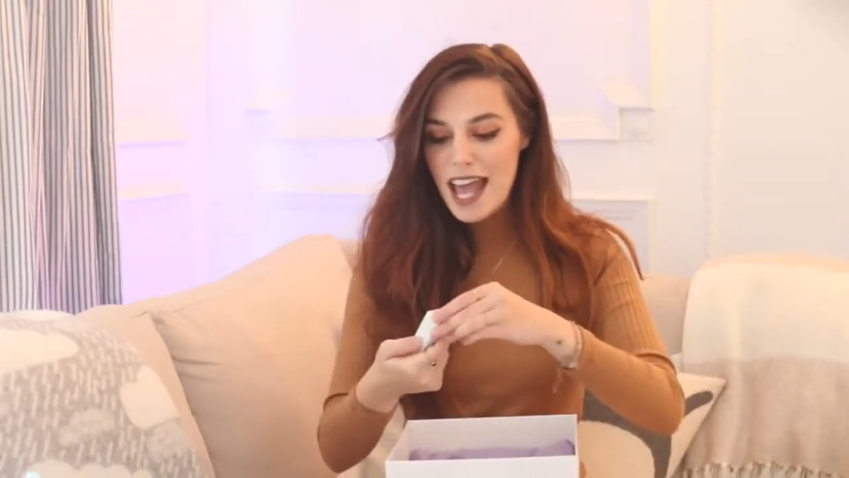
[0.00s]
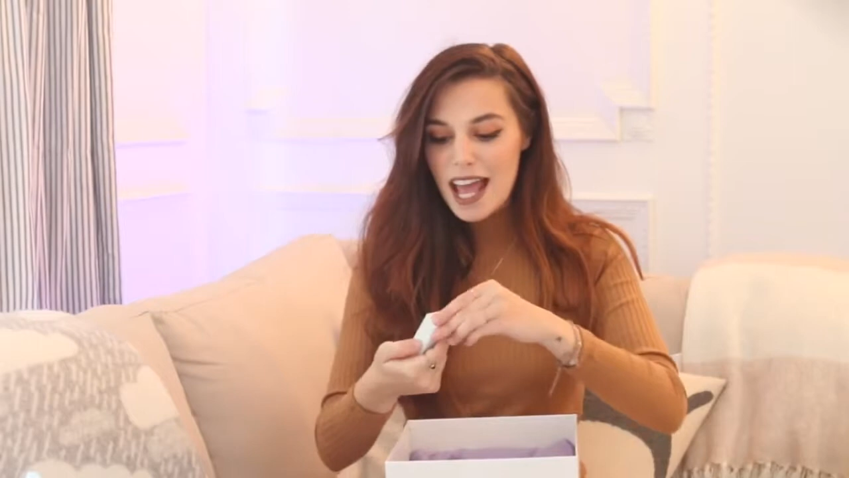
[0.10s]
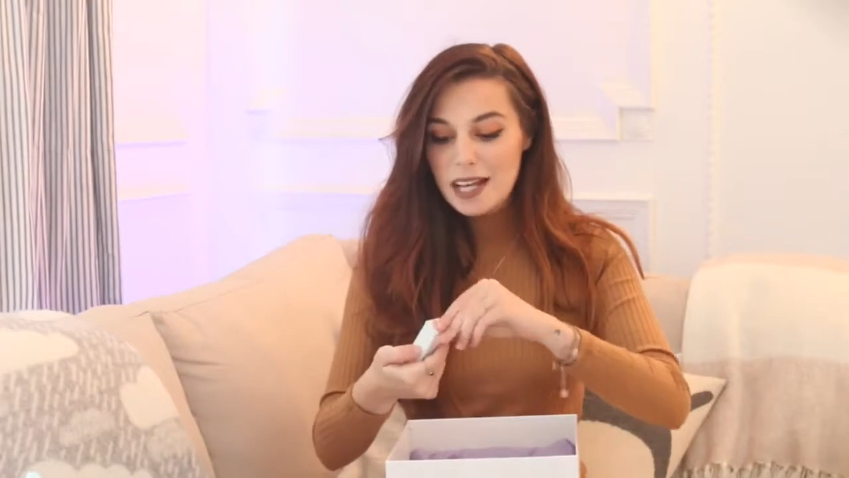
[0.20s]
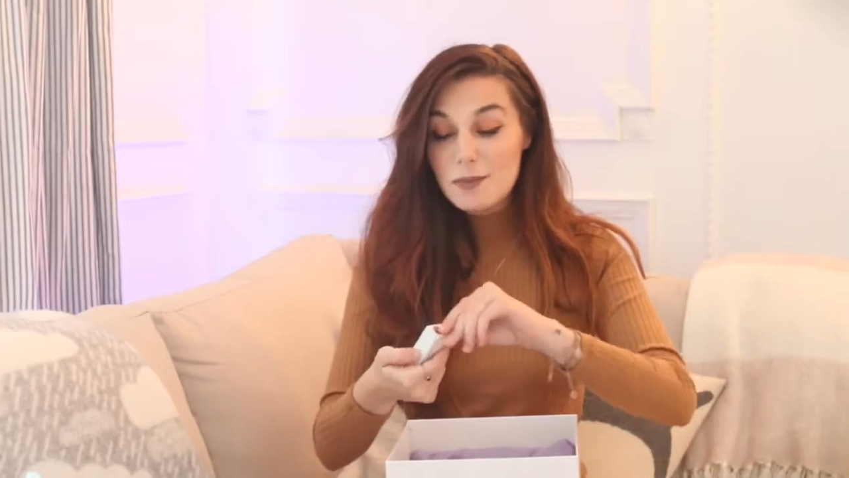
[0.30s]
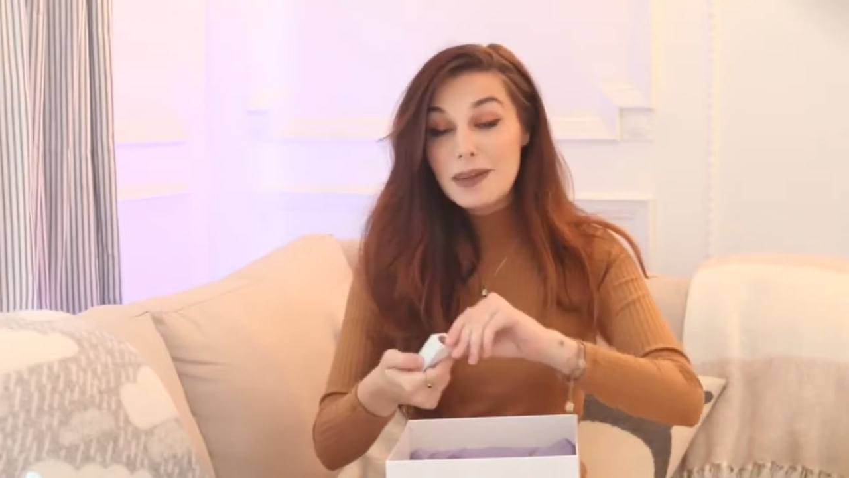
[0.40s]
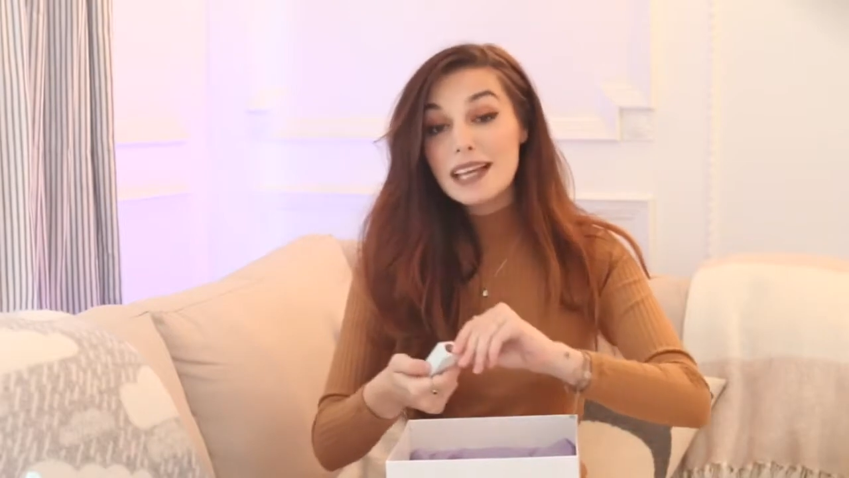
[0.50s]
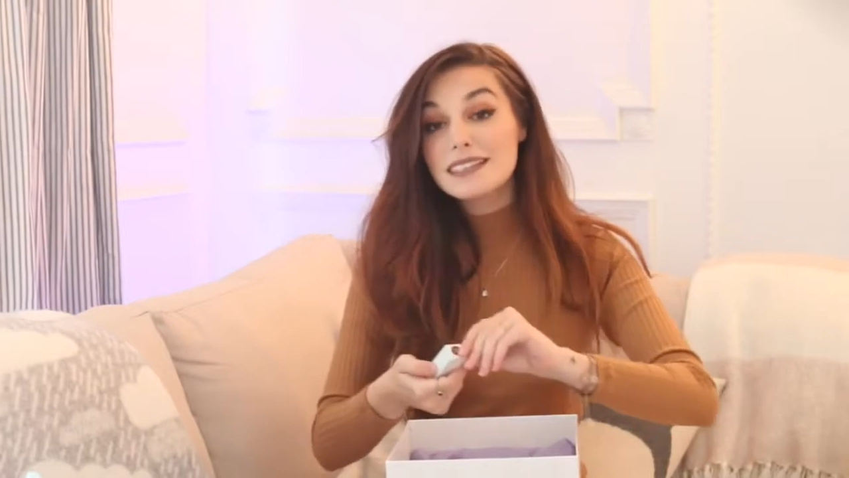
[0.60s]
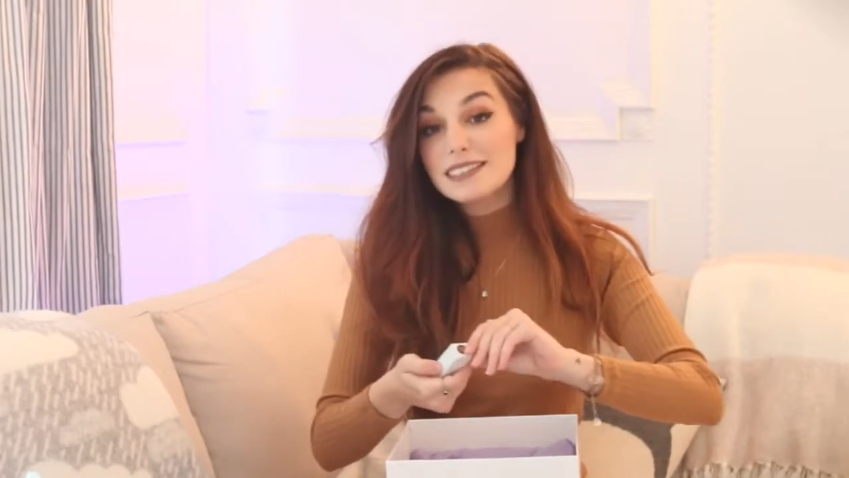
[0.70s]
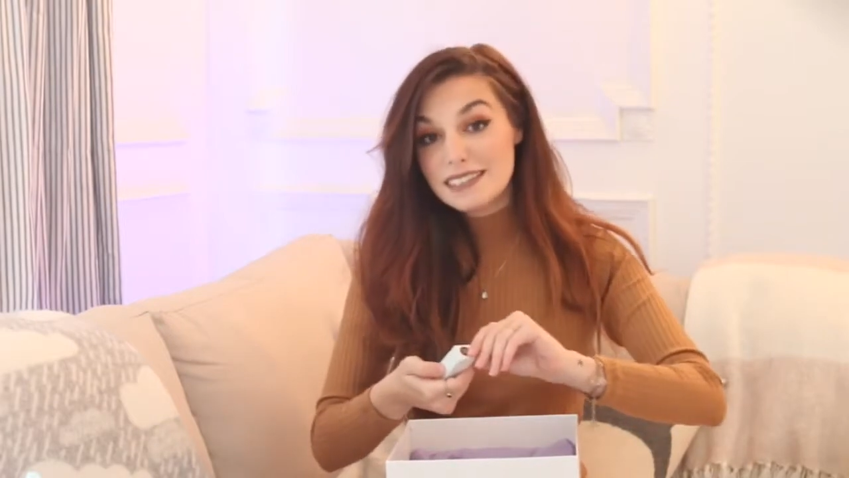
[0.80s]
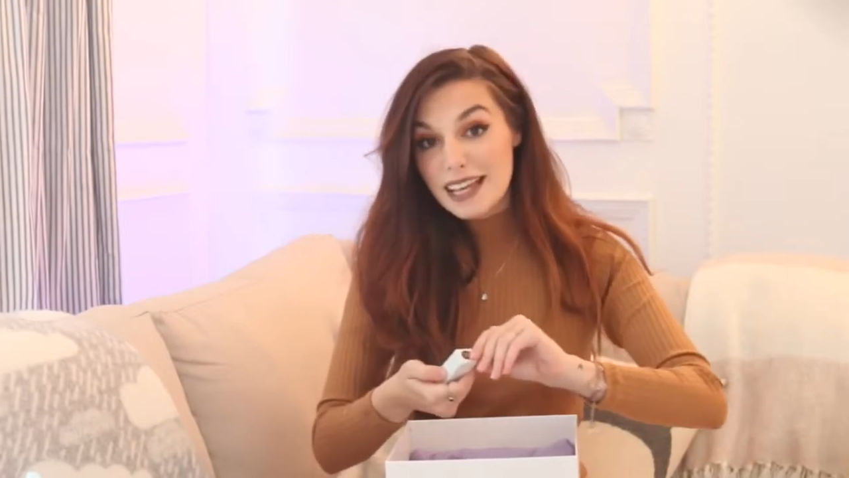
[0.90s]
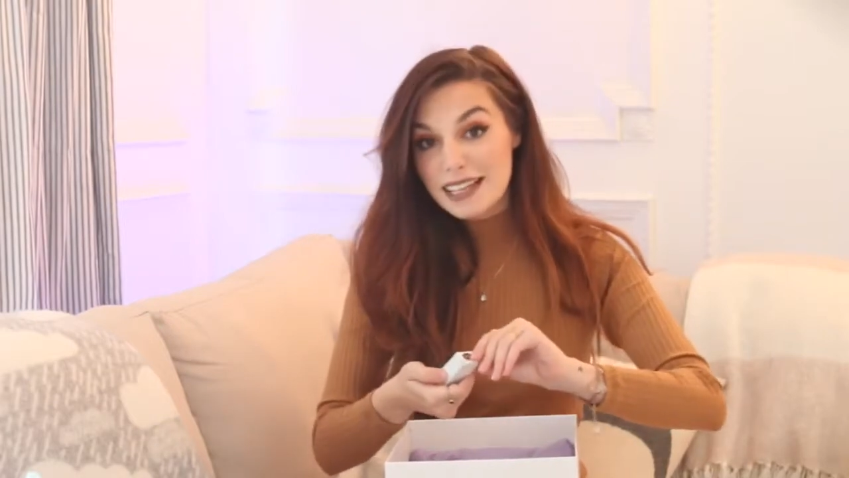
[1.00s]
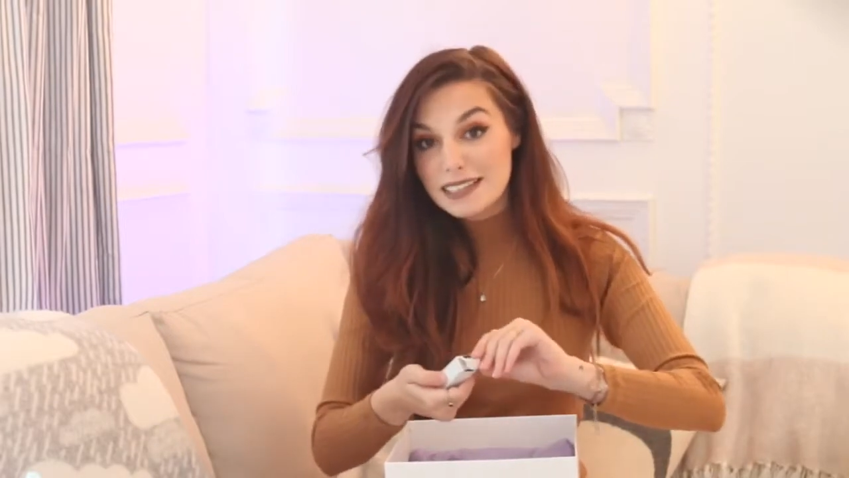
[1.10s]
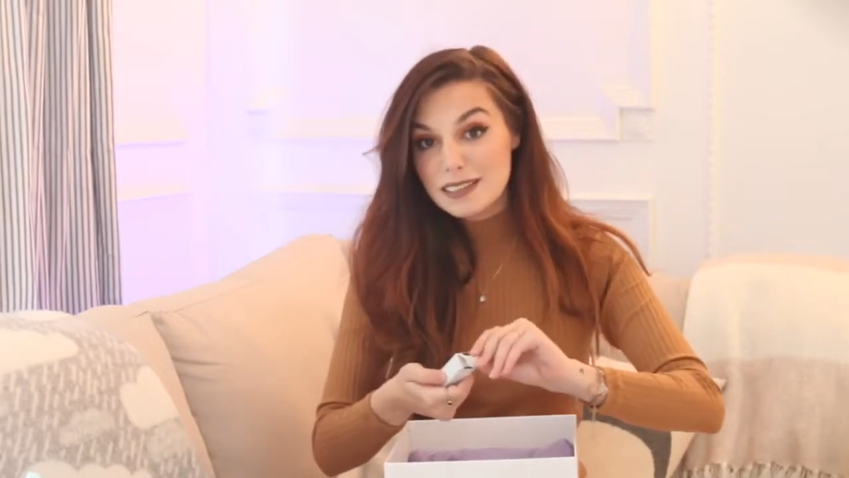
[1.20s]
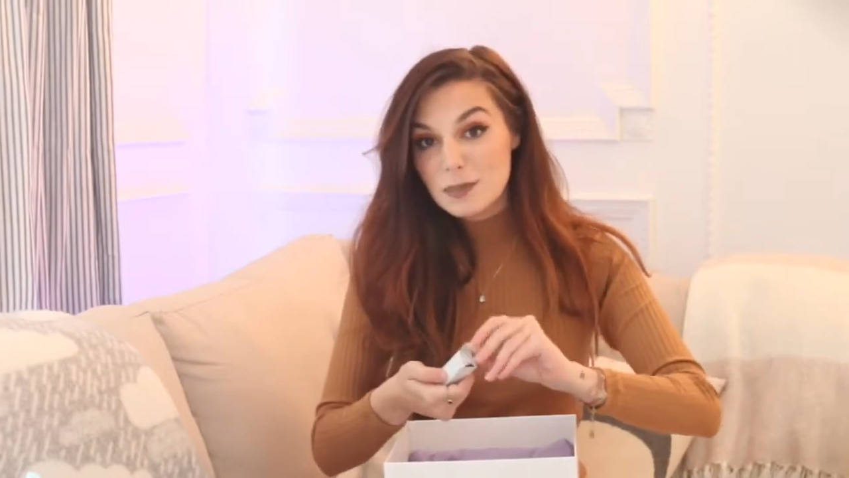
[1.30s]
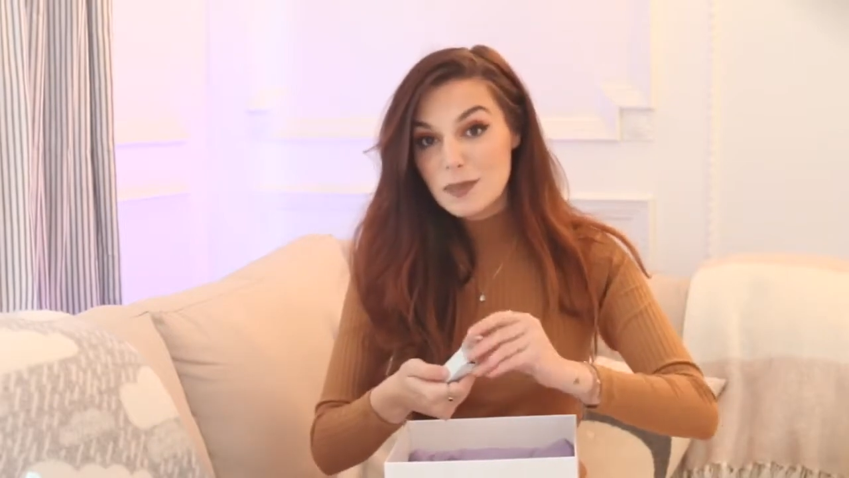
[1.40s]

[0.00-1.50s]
and it made sense